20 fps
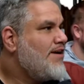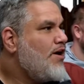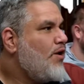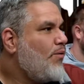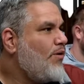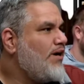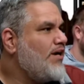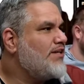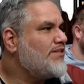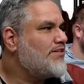
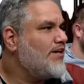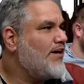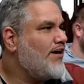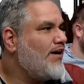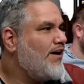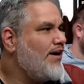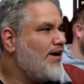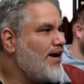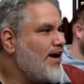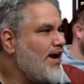We
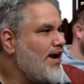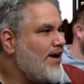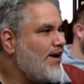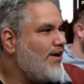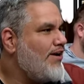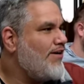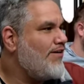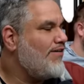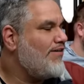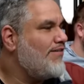saw it
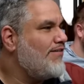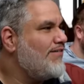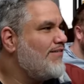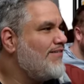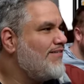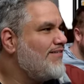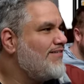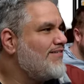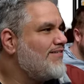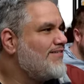
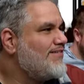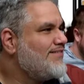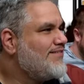all!